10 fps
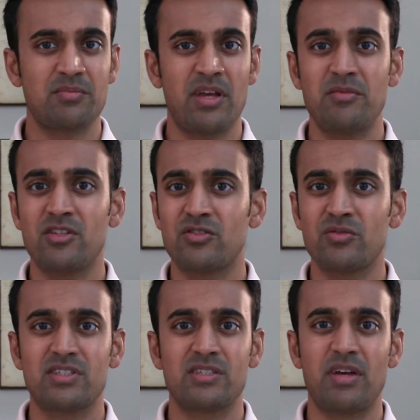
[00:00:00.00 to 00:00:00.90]
Maybe you're
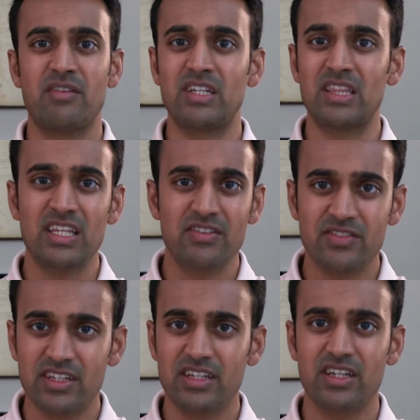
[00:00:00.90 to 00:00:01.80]
doing some heavy
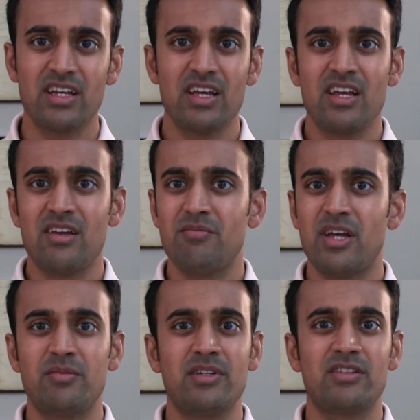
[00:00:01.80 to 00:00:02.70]
lifting,
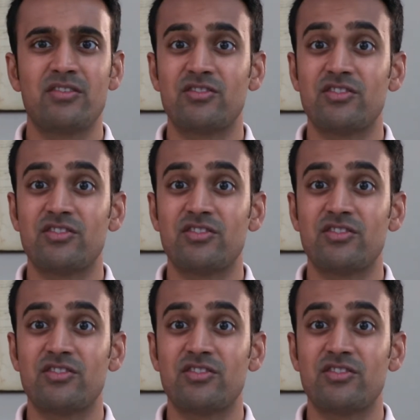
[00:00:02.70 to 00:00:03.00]
maybe you're